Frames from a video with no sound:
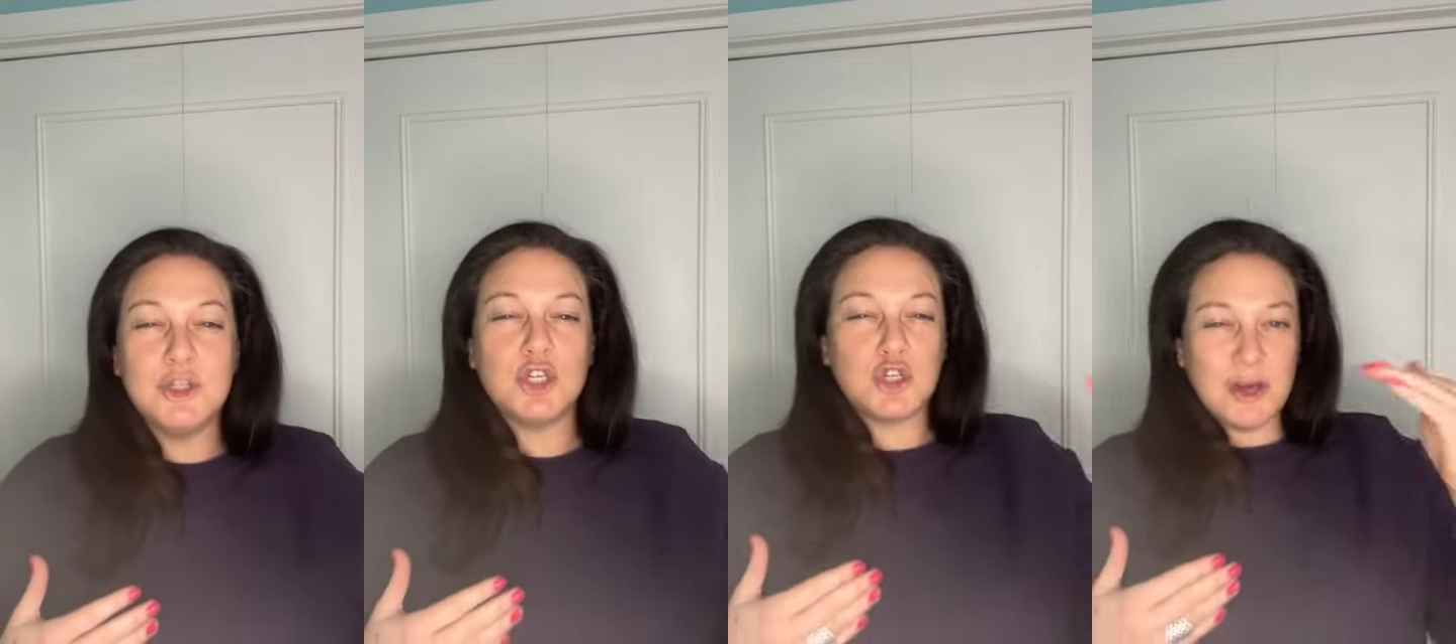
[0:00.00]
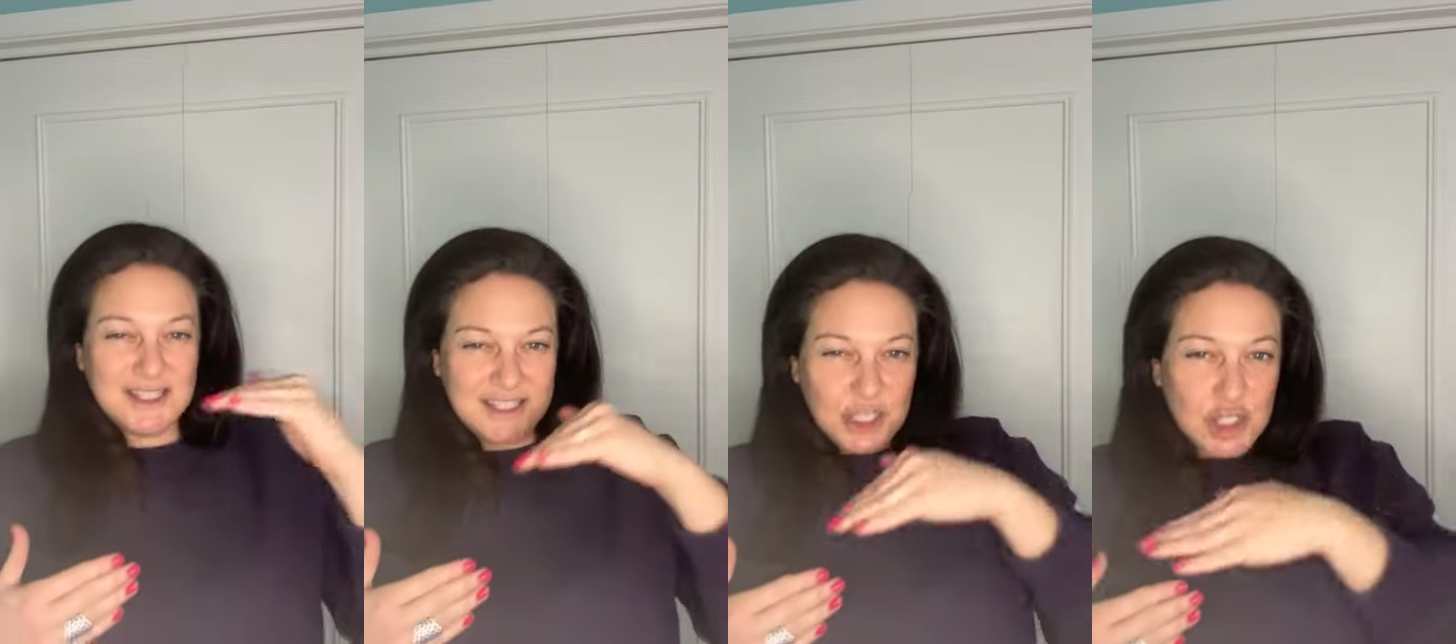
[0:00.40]
to
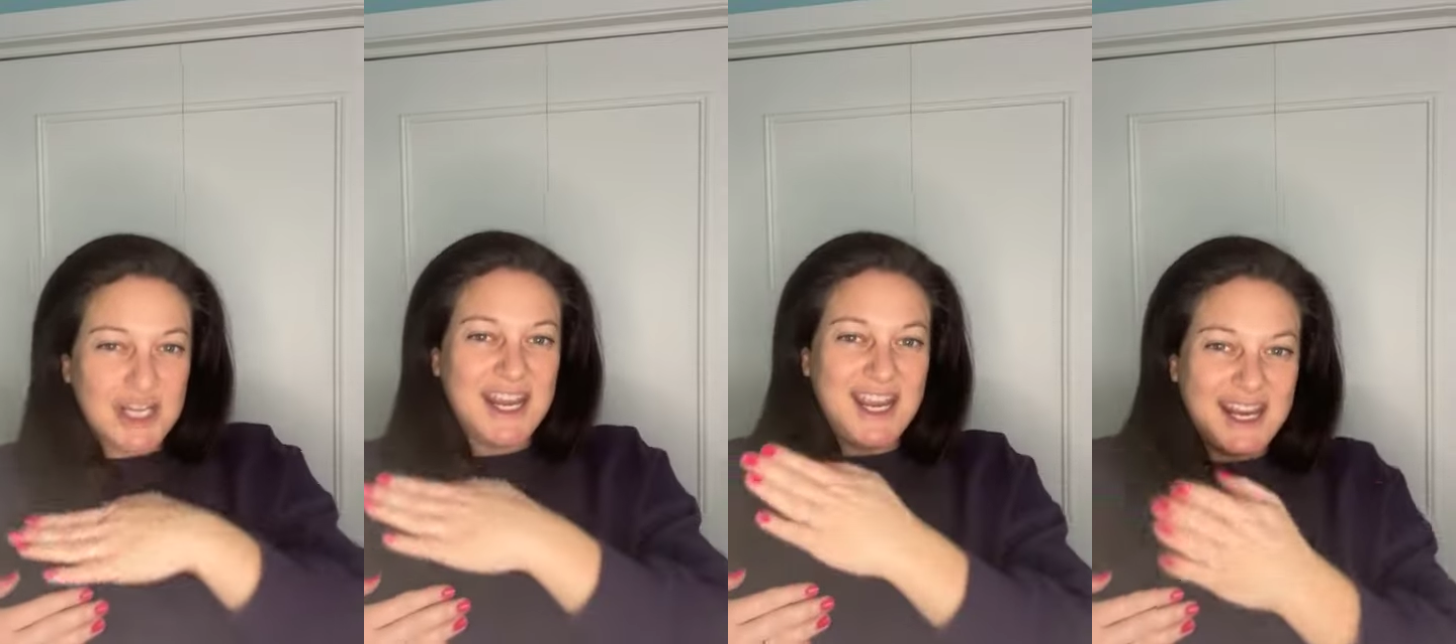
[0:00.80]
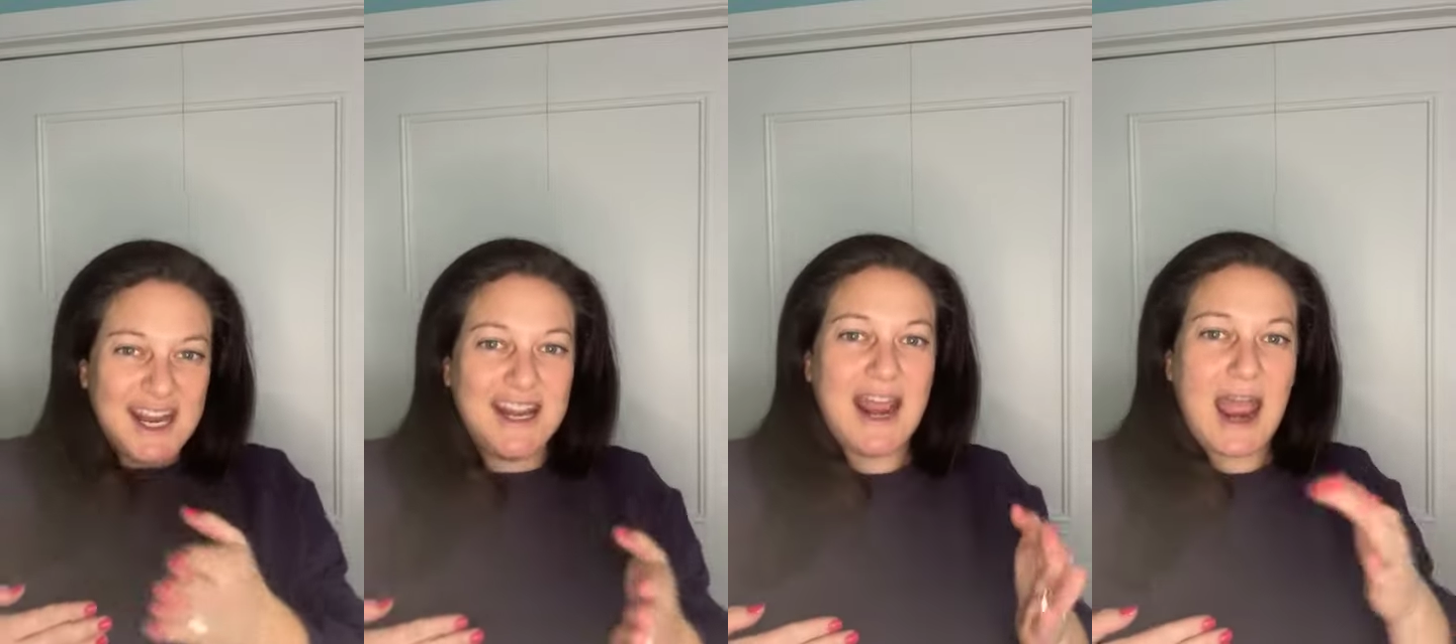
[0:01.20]
transition
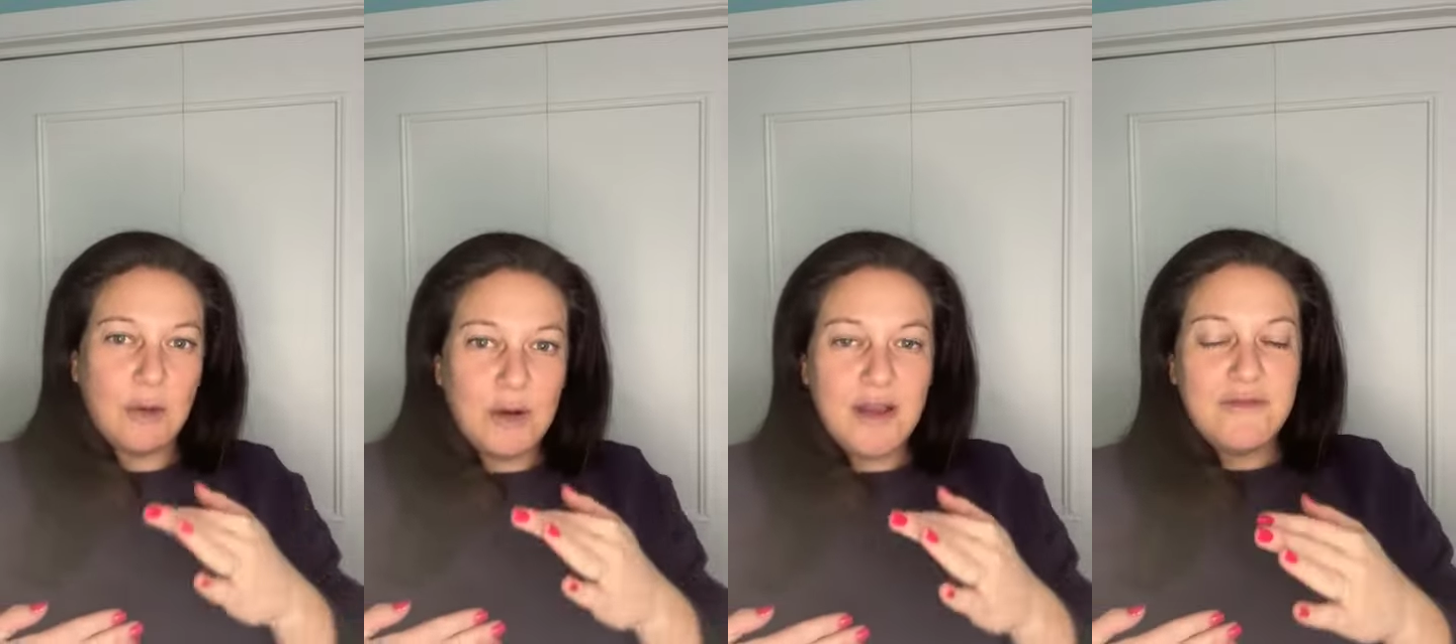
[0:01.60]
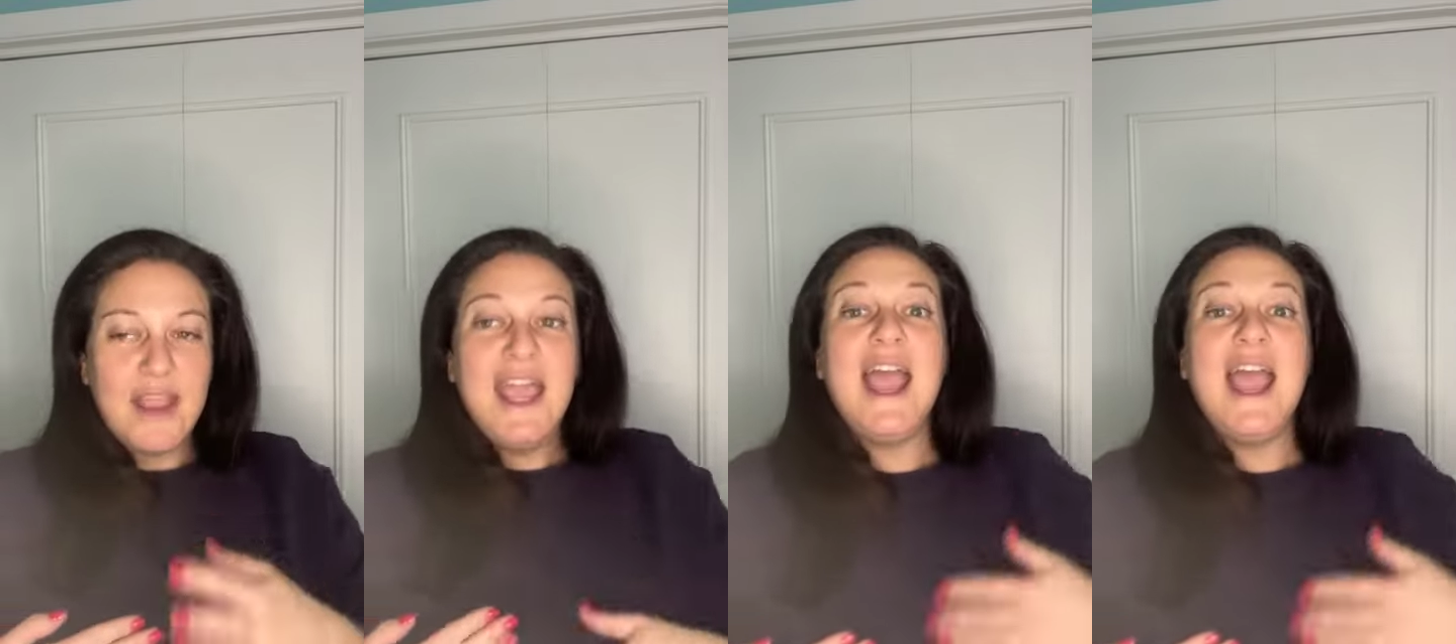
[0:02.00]
in and out of